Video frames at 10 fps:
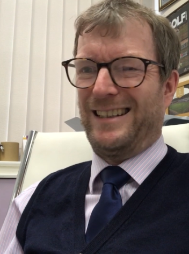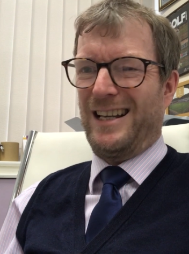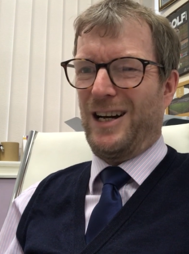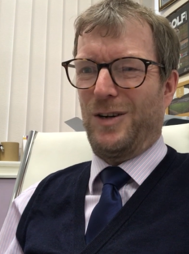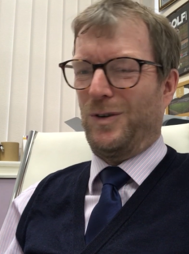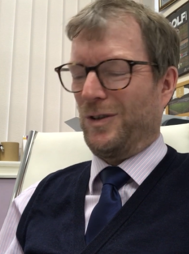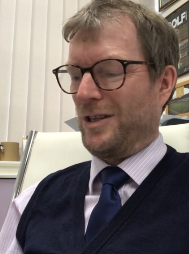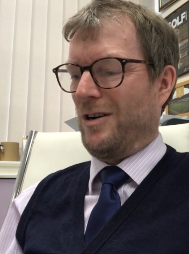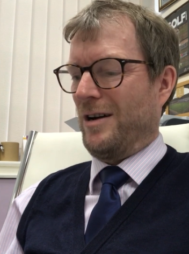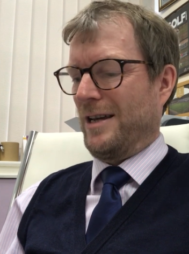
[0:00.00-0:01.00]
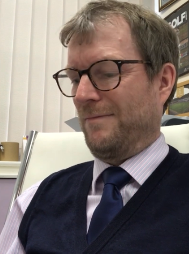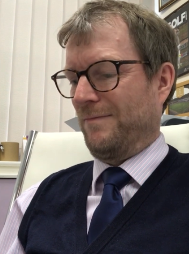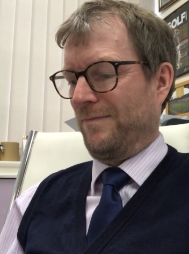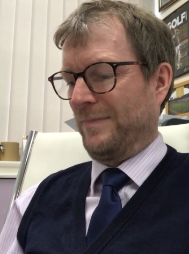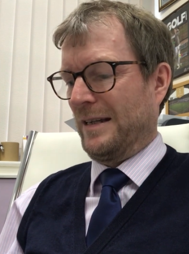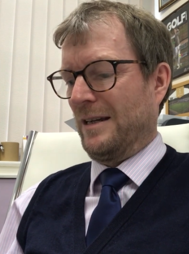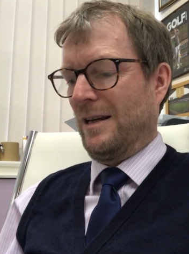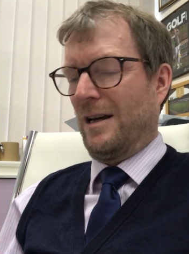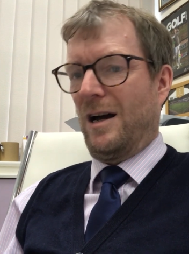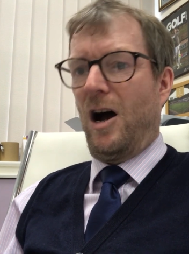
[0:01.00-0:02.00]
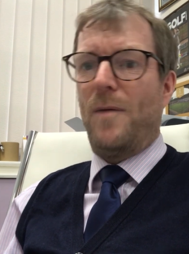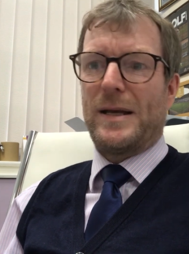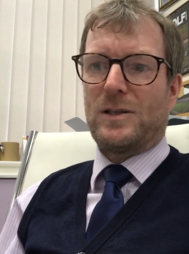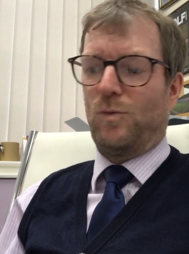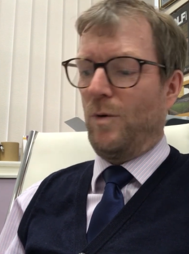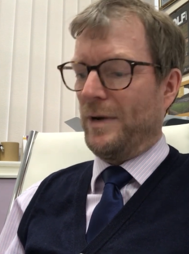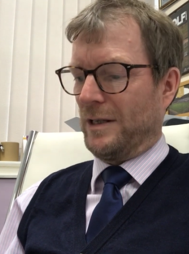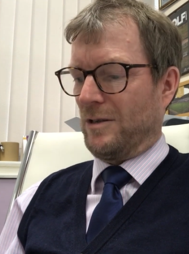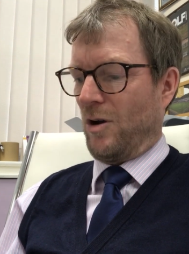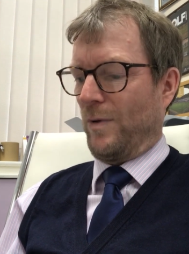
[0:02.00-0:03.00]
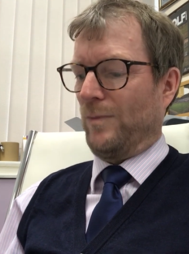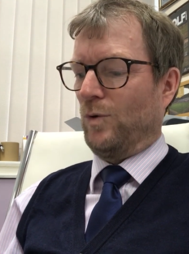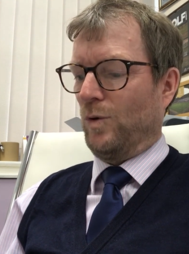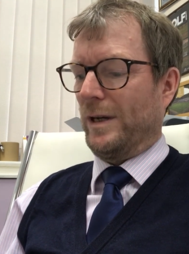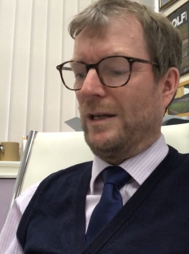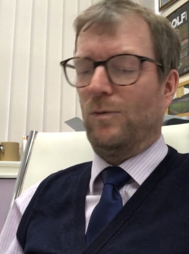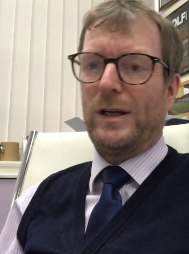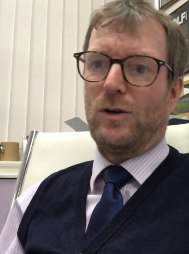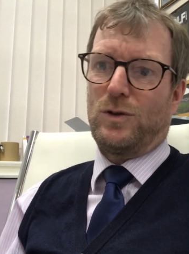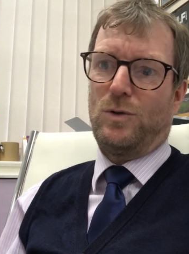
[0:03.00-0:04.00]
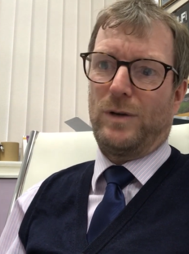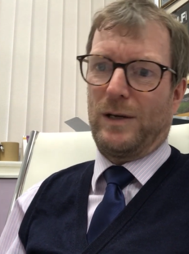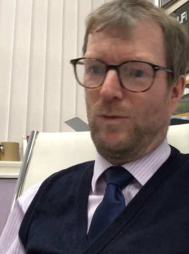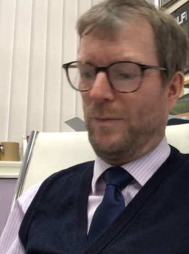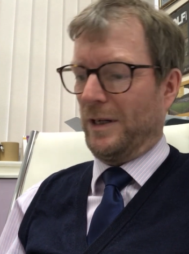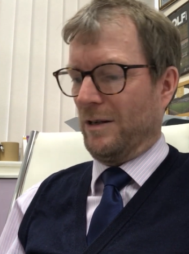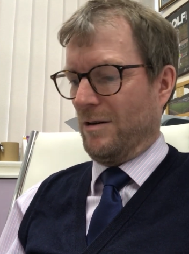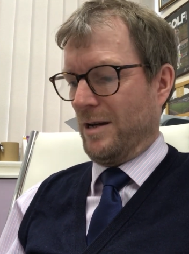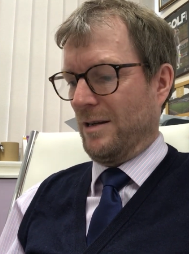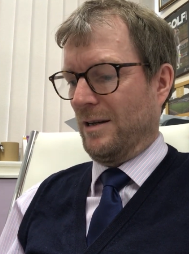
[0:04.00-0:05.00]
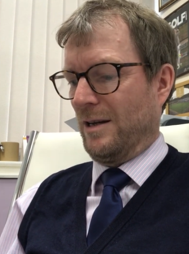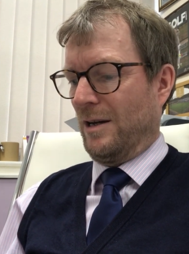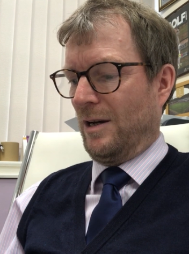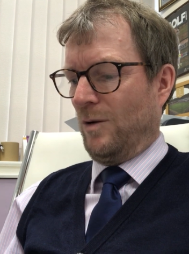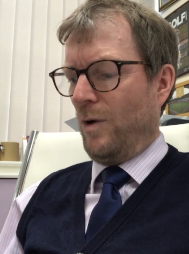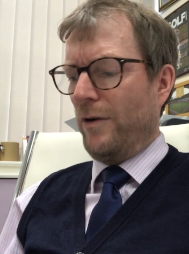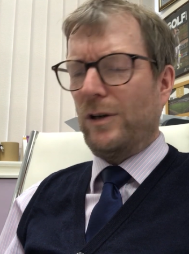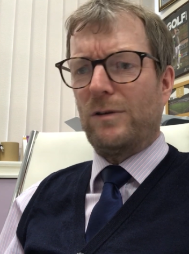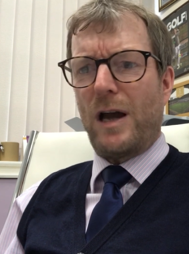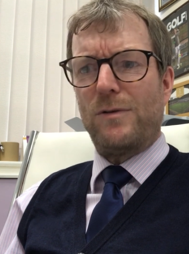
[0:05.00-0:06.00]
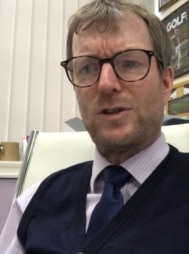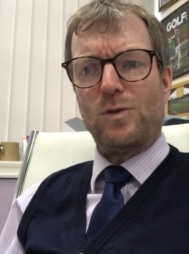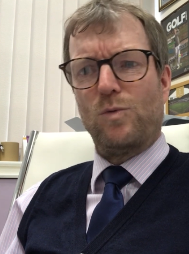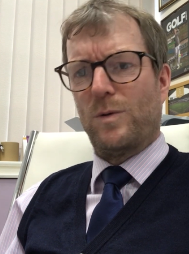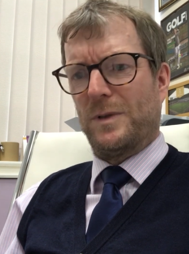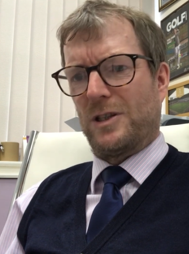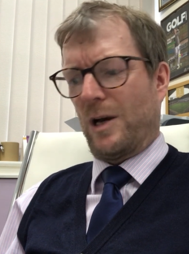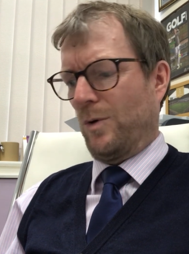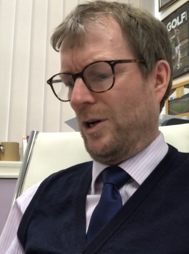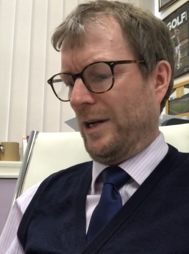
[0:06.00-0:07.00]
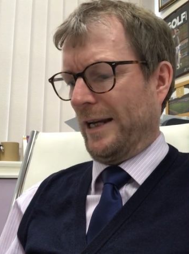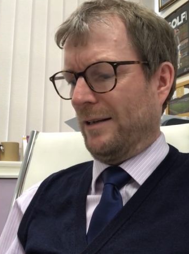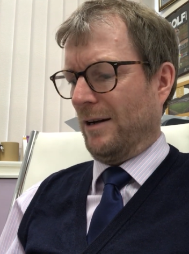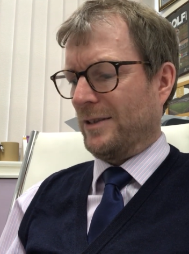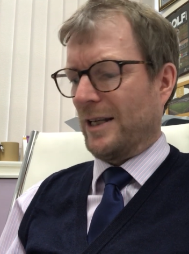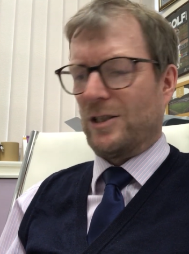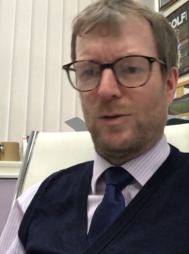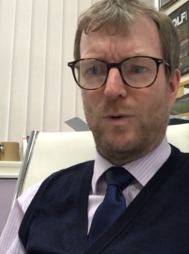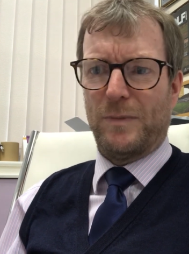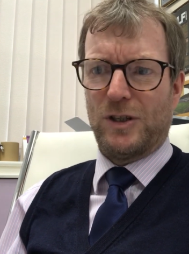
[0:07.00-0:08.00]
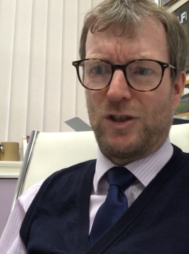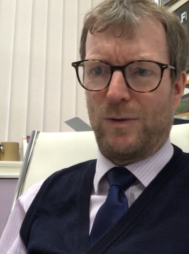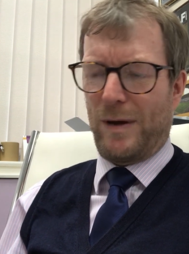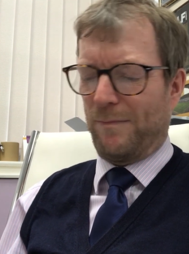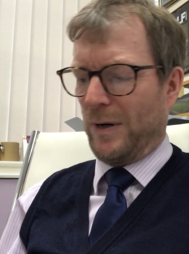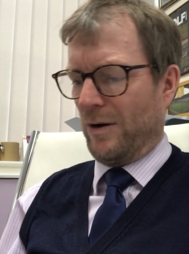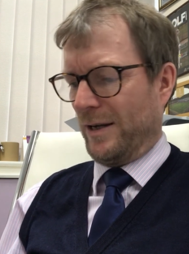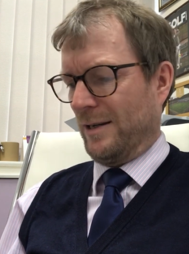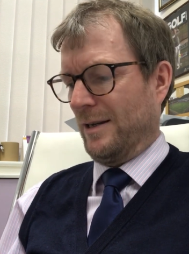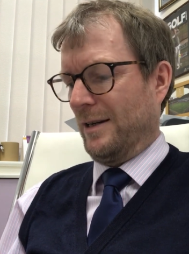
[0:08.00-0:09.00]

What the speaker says: No, not I. I met a woman as I went walking. We got talking, woman and I. Where are you going to, woman, so early? I said to the woman as she went by.